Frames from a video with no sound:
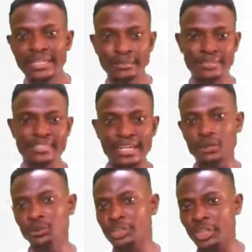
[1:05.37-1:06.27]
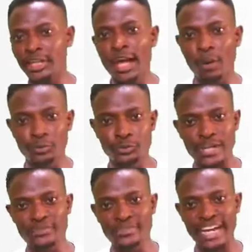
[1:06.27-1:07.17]
Mr. Uche was
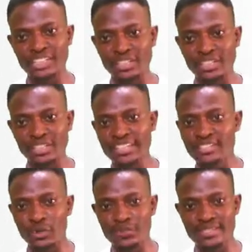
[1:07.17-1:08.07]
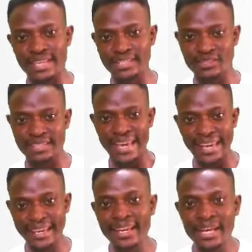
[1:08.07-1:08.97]
trying to dash a list of his debtors.
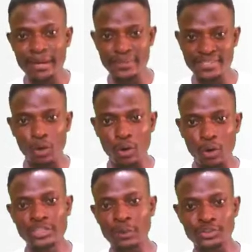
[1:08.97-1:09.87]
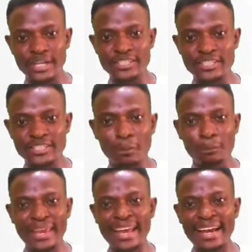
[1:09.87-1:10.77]
A. Mr. Uche was trying to
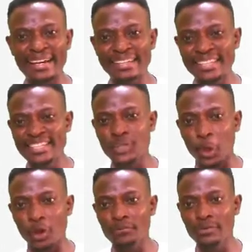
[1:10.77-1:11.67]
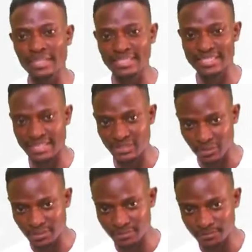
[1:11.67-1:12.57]
compare a list of his
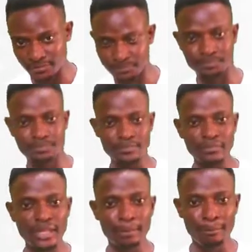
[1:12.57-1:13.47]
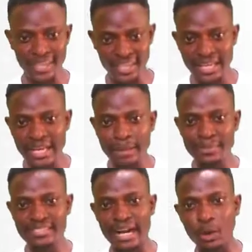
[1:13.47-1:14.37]
debtors. B.
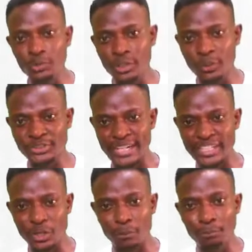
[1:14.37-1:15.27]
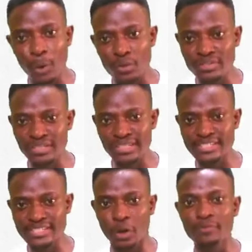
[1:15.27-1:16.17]
Mr. Uche was trying to compose a
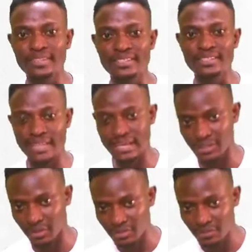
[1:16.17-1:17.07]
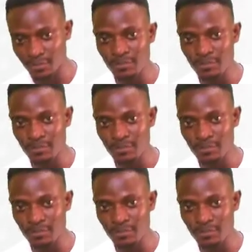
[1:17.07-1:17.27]
list of his debtors.